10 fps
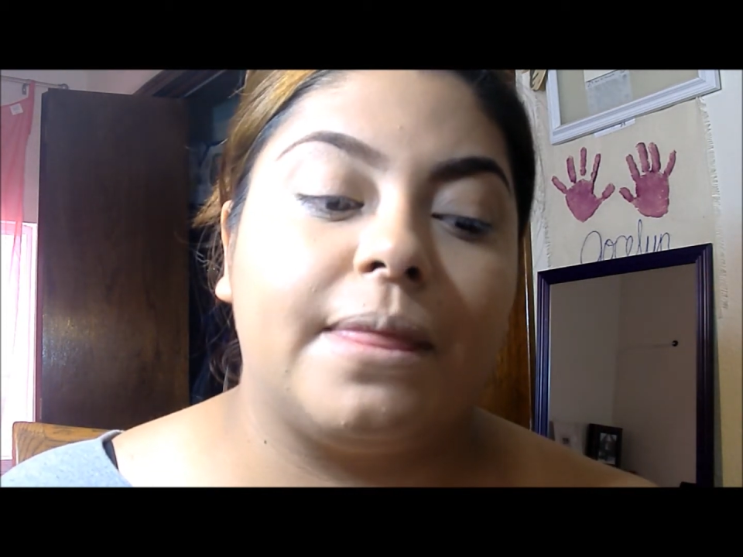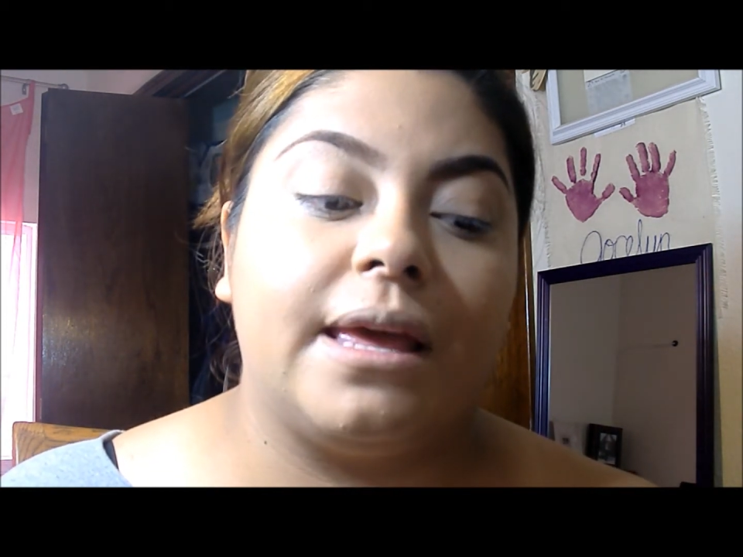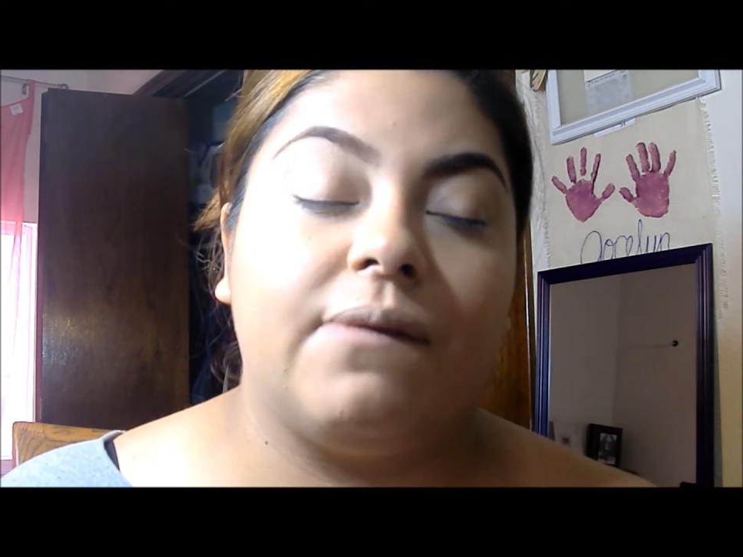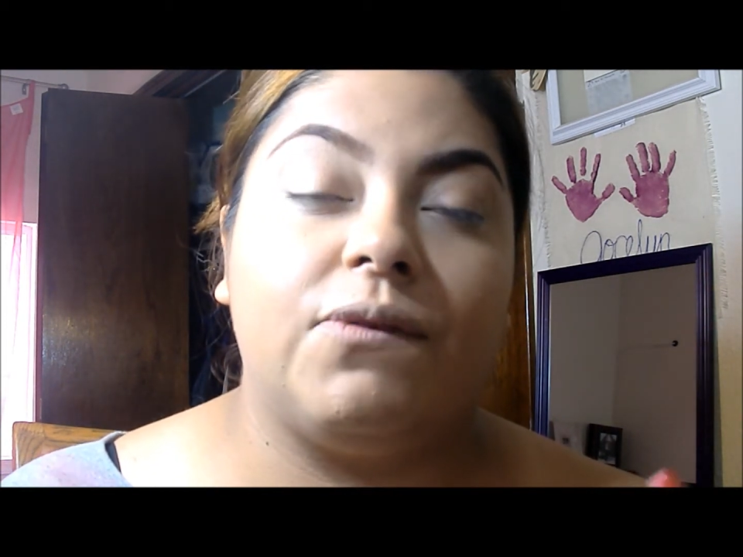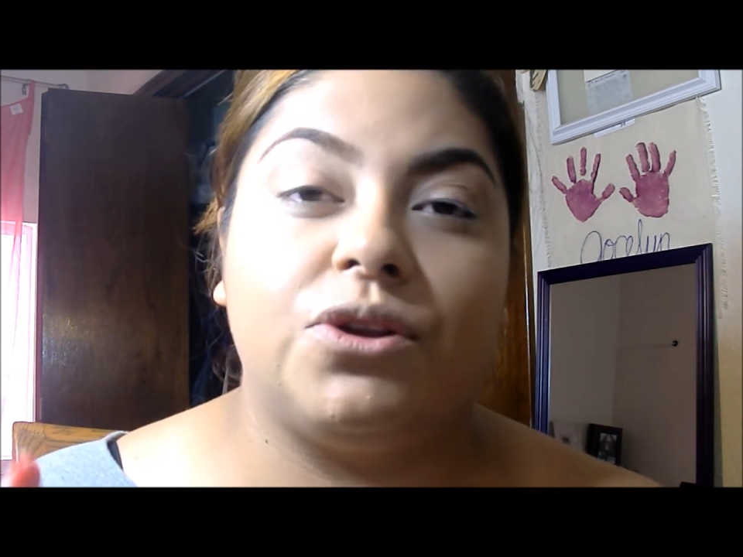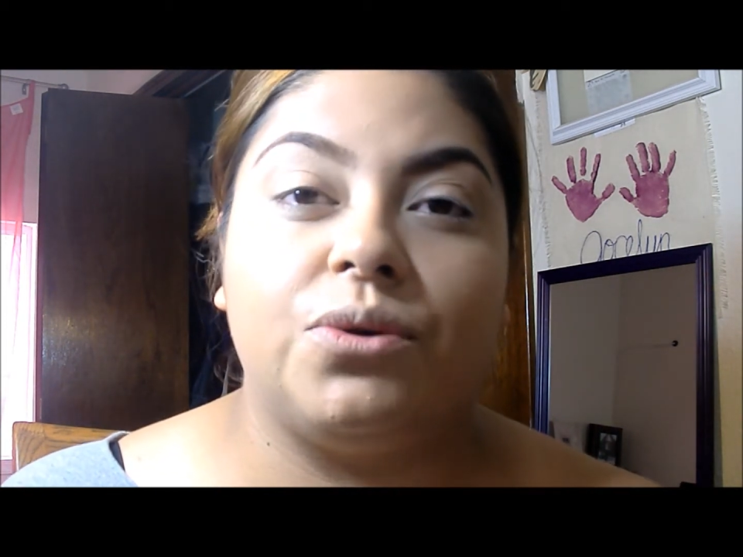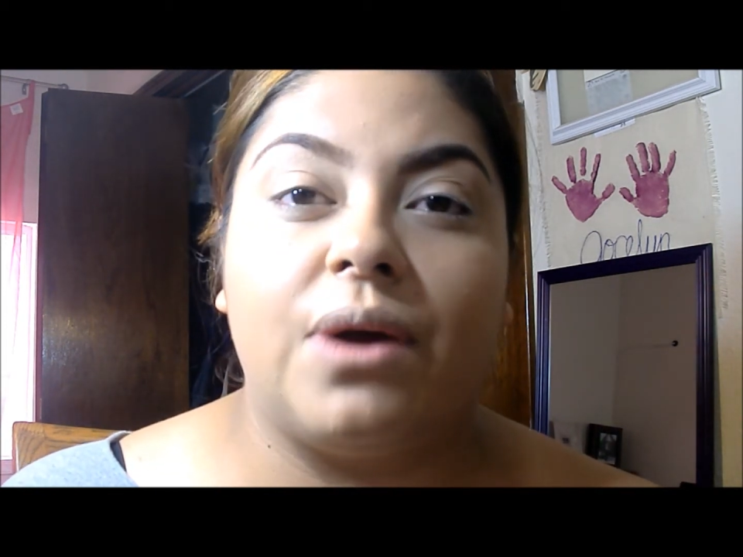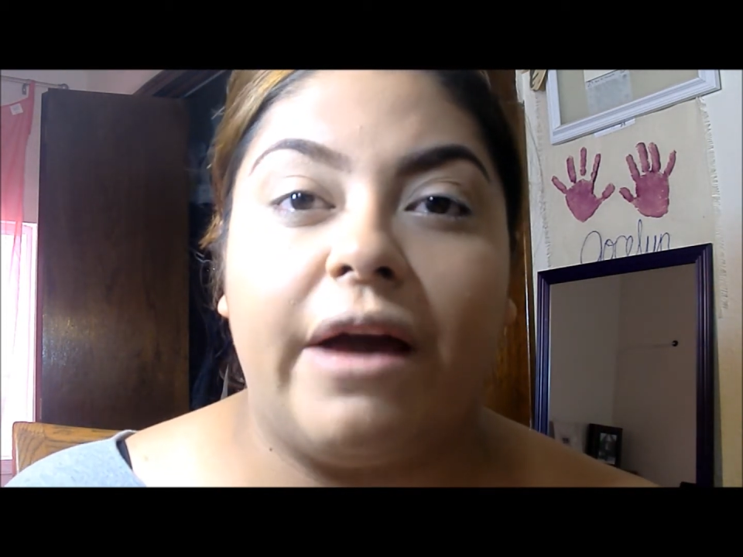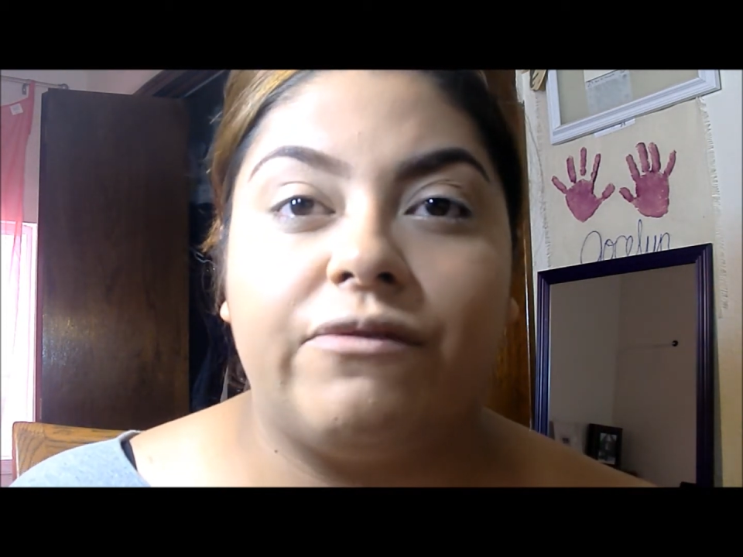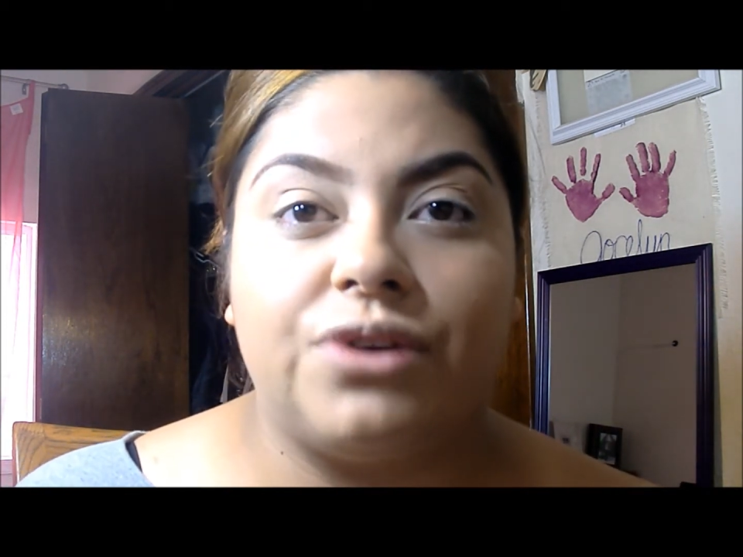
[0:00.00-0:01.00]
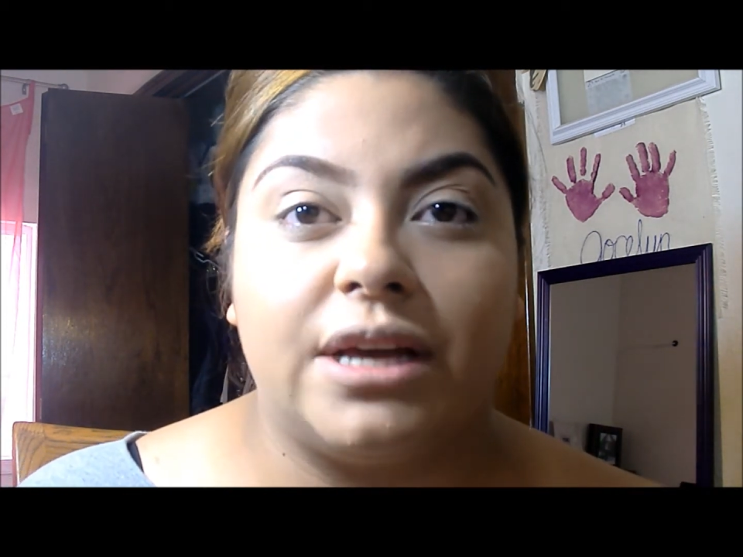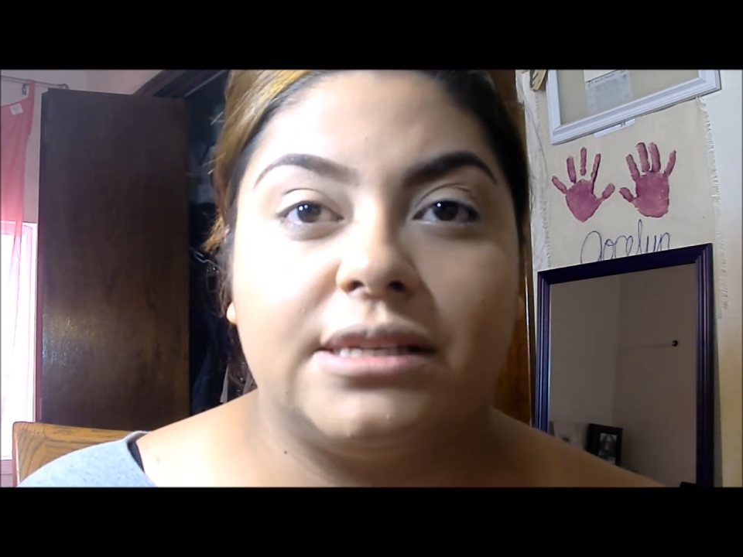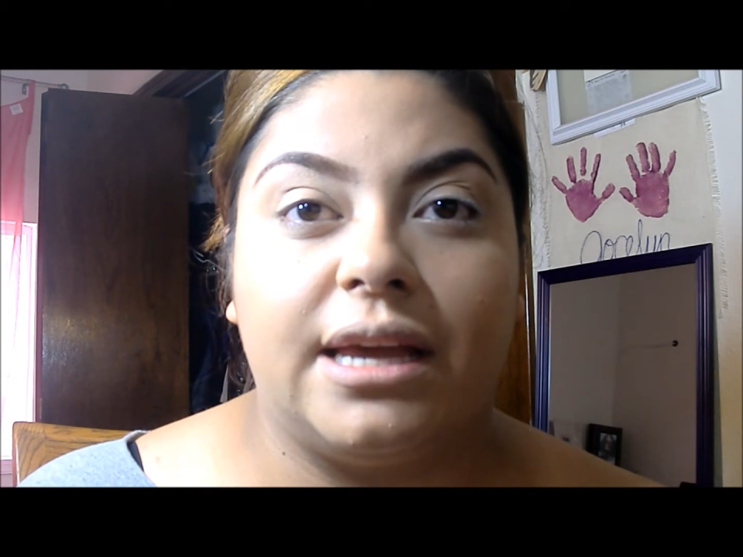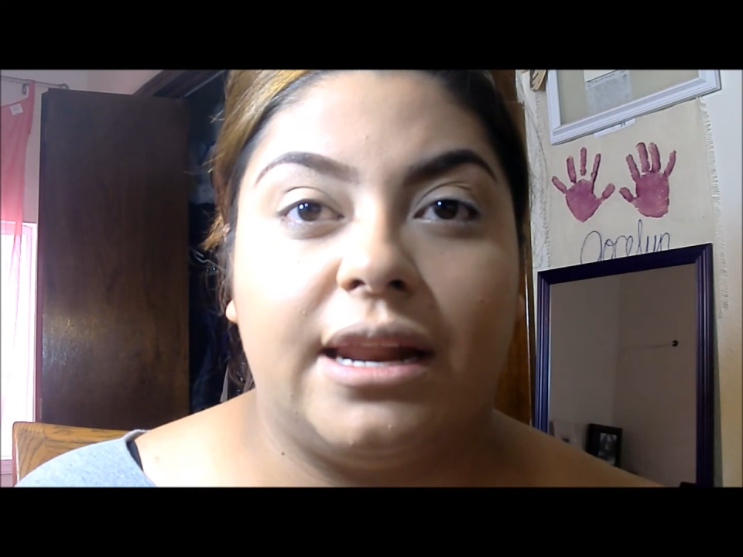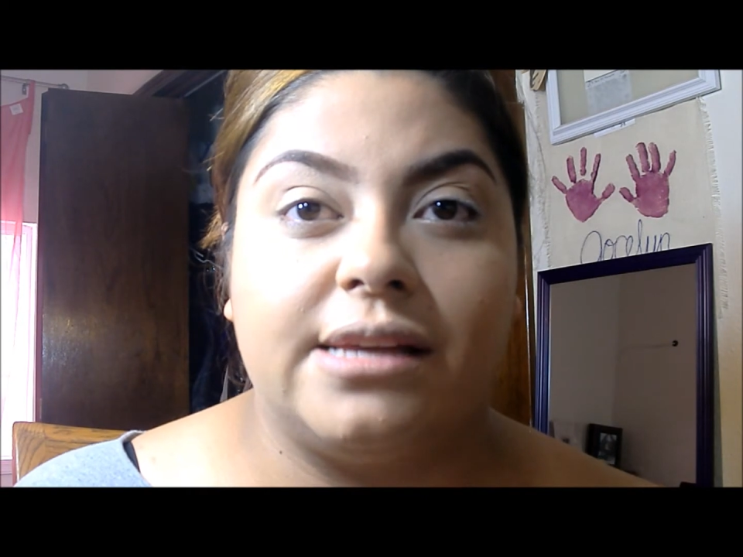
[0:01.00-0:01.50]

If you do have dry skin,